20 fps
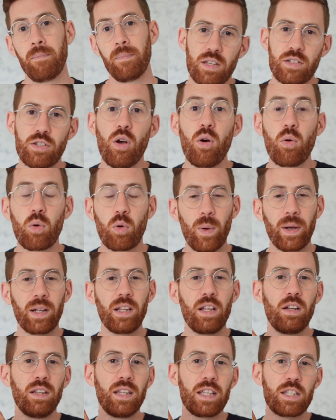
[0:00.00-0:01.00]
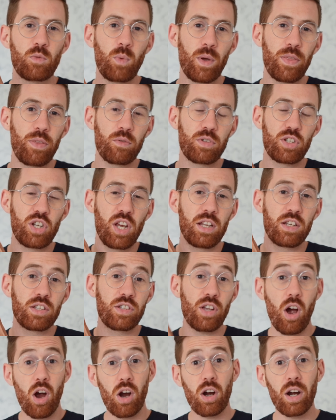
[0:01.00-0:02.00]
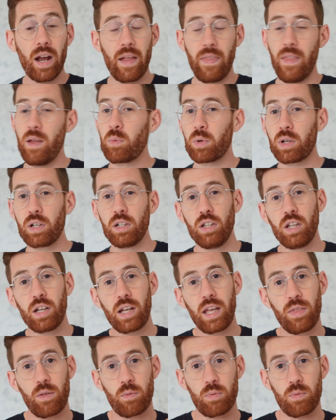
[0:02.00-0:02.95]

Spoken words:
So quickly, I'll list what those changes are, and then we're gonna look at